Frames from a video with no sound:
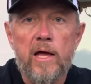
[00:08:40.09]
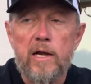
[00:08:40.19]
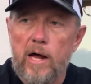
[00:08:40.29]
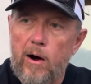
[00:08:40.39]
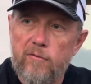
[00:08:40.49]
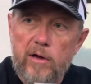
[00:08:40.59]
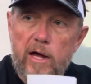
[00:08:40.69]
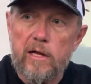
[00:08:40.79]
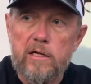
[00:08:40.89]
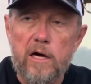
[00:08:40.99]
Now I've got
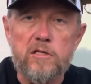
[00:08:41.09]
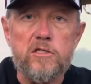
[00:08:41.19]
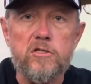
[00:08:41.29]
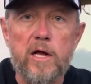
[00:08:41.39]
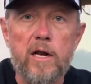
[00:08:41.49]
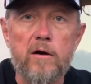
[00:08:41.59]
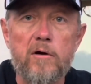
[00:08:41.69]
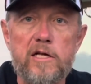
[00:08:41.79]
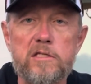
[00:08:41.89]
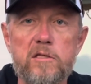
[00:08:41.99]
to concentrate on
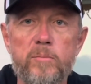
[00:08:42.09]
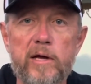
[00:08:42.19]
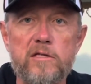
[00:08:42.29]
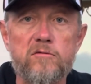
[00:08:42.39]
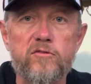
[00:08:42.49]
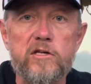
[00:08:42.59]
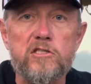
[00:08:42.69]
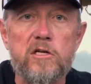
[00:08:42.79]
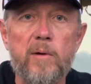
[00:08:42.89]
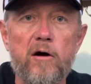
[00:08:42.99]
raising the pigs and
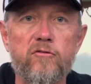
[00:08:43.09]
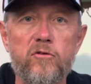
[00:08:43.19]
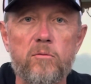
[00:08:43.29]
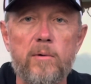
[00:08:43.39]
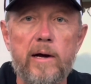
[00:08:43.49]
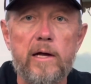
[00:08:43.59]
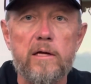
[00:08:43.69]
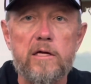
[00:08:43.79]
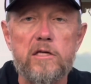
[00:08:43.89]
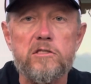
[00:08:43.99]
finishing them out for my
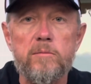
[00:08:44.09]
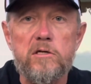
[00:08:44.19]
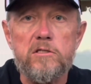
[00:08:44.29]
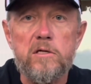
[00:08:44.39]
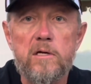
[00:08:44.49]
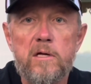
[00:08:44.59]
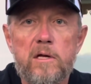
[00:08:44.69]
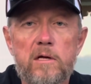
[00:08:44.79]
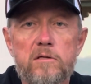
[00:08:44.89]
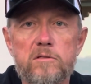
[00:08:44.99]
customers.
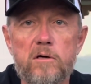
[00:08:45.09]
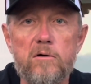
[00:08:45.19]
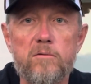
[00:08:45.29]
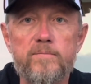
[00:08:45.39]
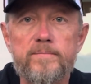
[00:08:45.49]
So